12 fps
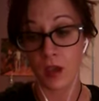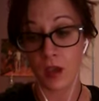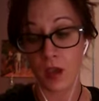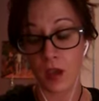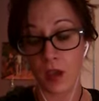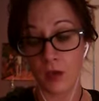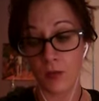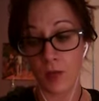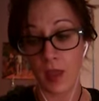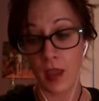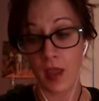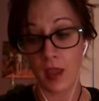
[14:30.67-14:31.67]
Um,
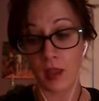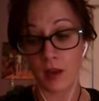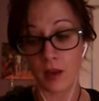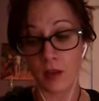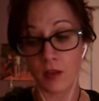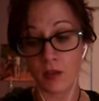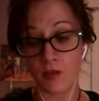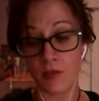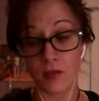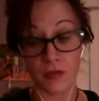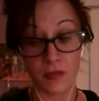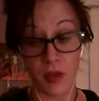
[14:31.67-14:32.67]
and
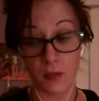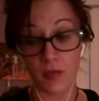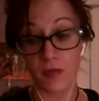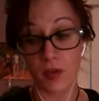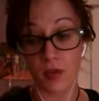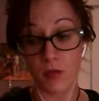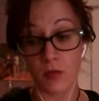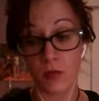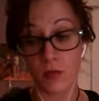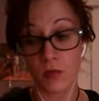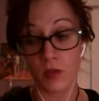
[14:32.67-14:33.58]
for some of you,